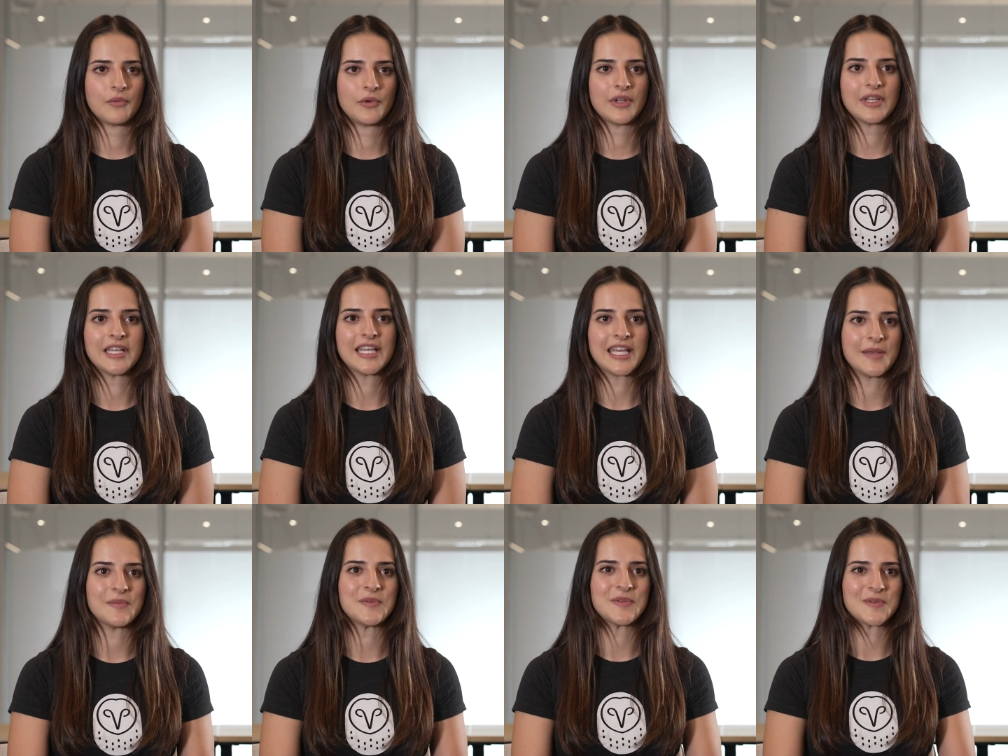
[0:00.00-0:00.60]
really
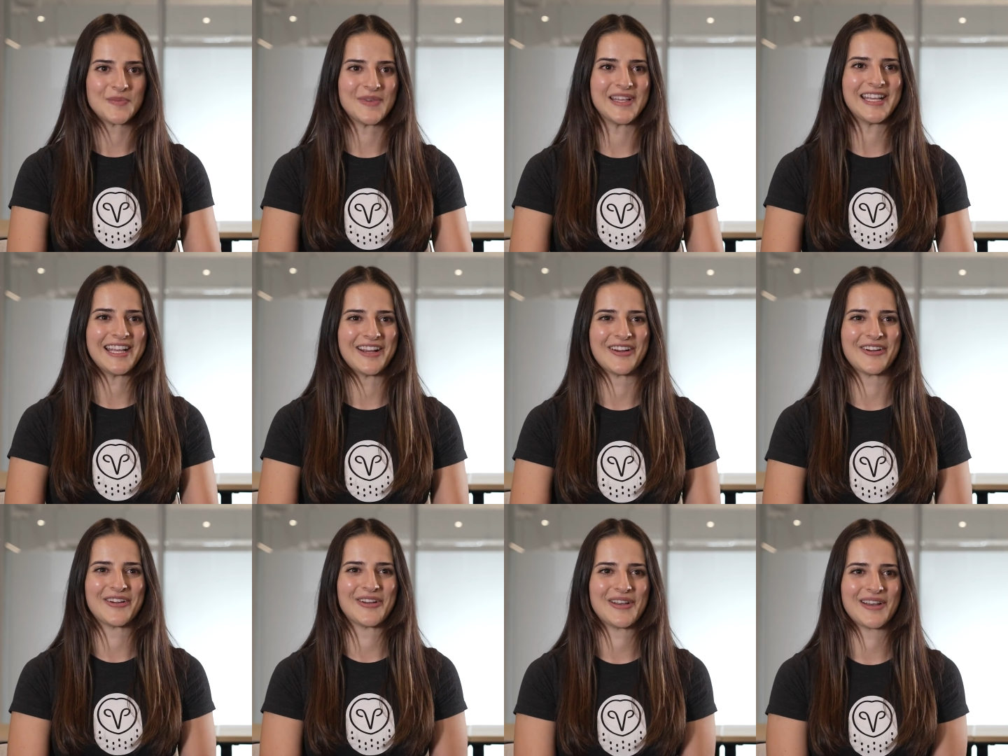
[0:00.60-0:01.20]
keeps me
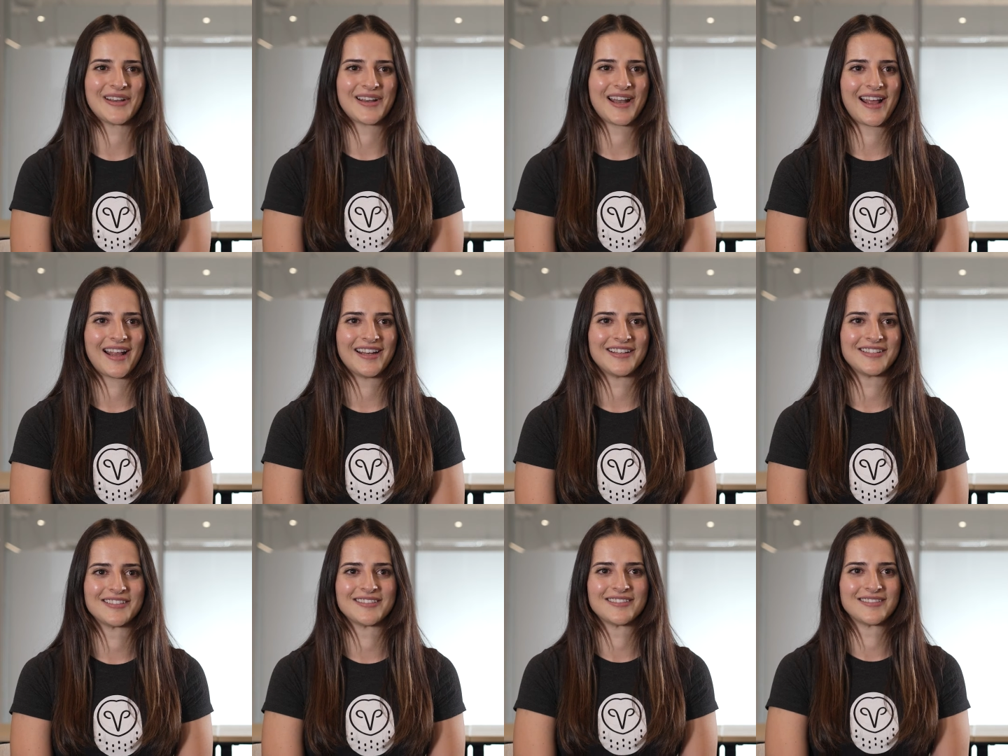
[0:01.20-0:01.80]
here, and I
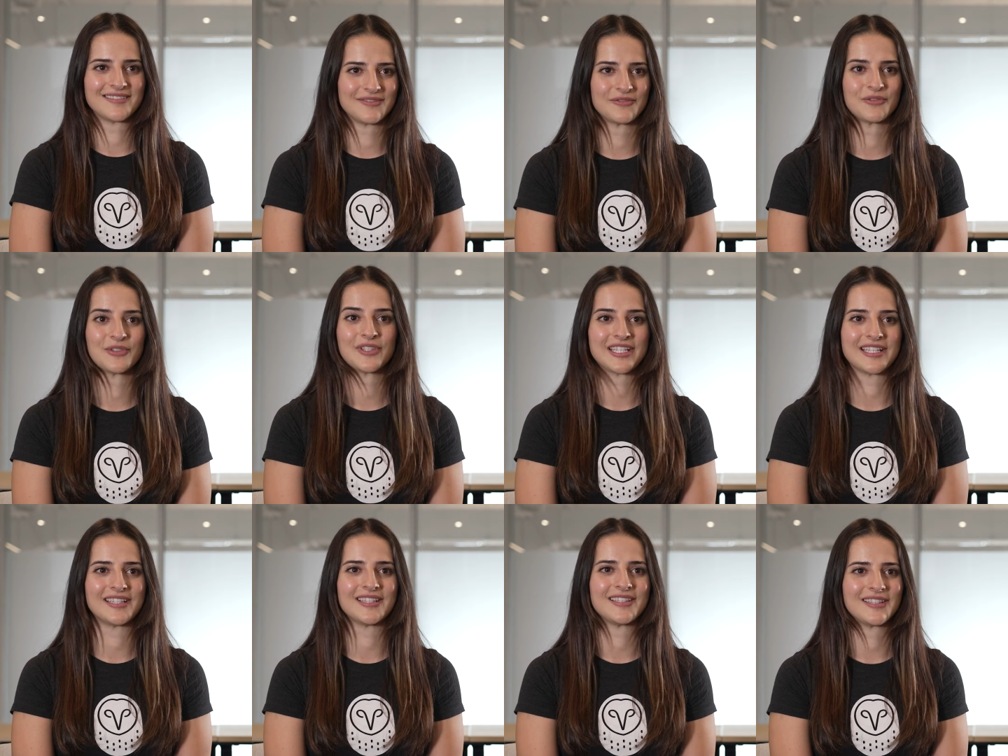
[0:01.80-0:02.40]
just
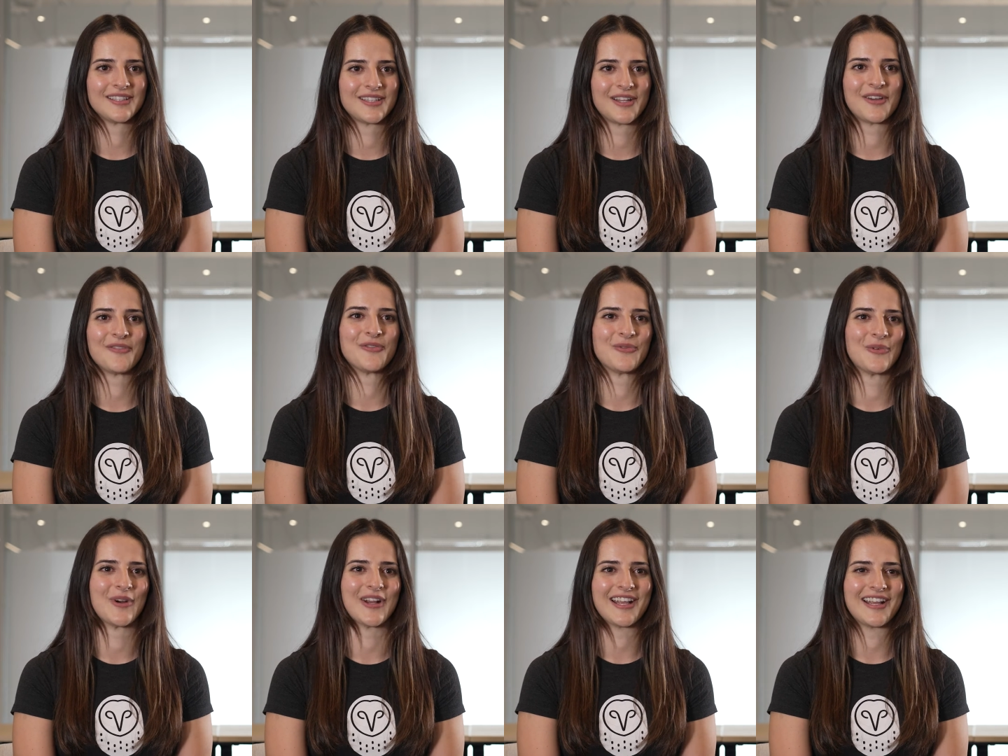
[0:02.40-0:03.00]
really love
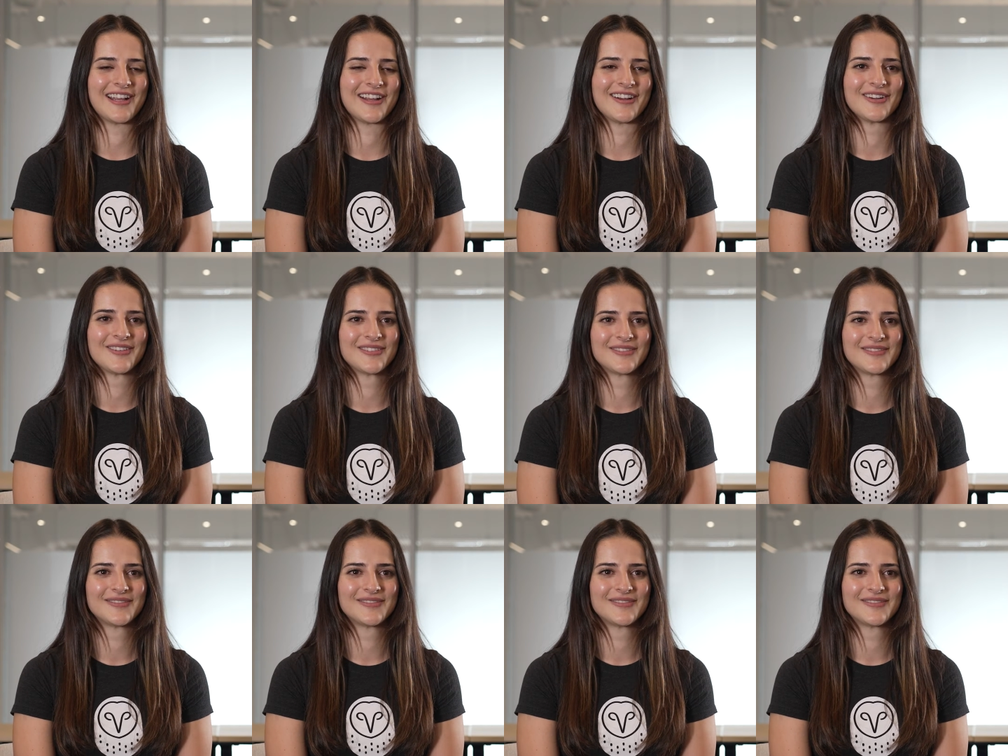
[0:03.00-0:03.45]
working here.